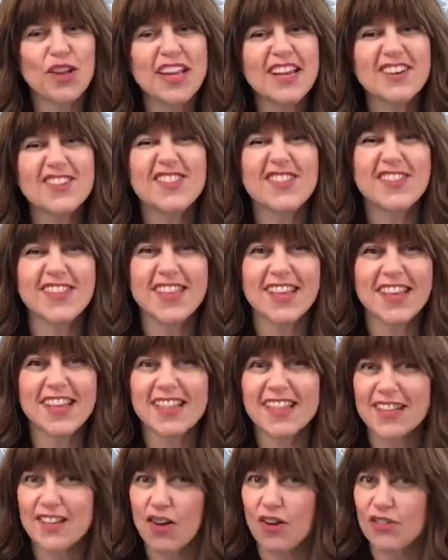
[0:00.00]
So here's the thing
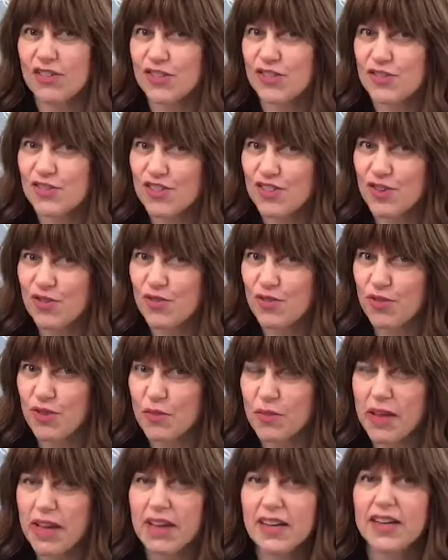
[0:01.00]
that also is so cool
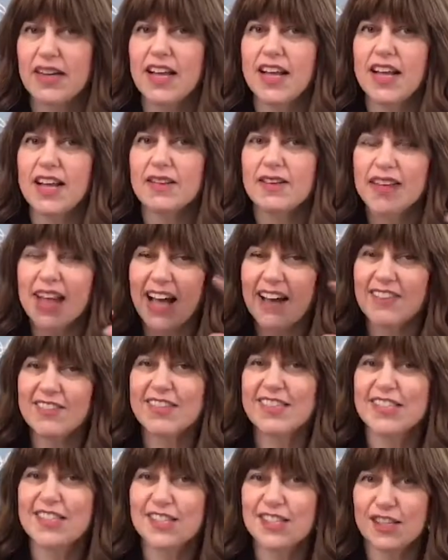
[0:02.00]
about so it. Exciting. Not only
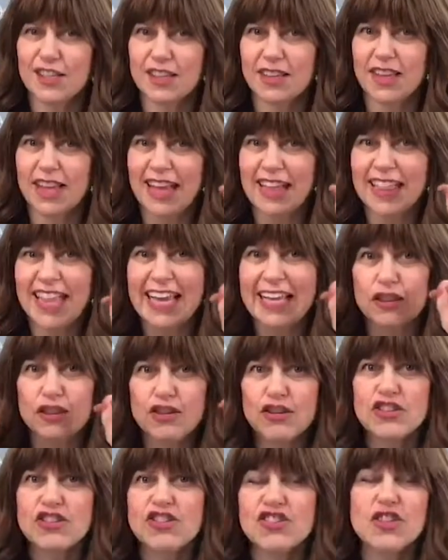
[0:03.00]
just it, uh, like it
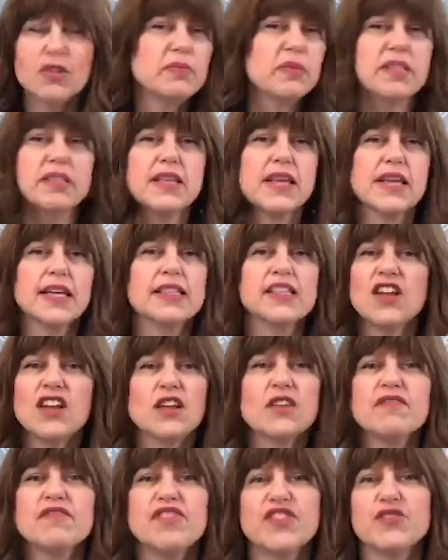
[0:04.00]
looks good, but it's like it's not
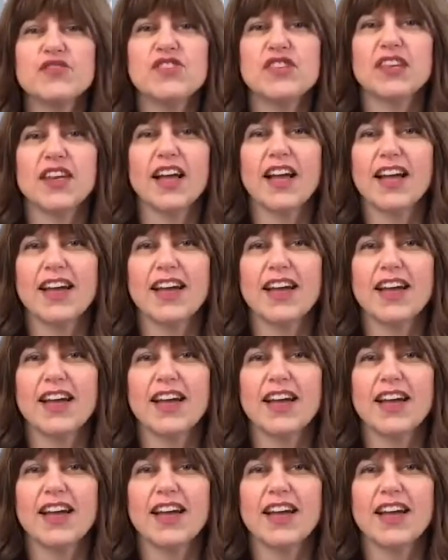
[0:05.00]
confusing.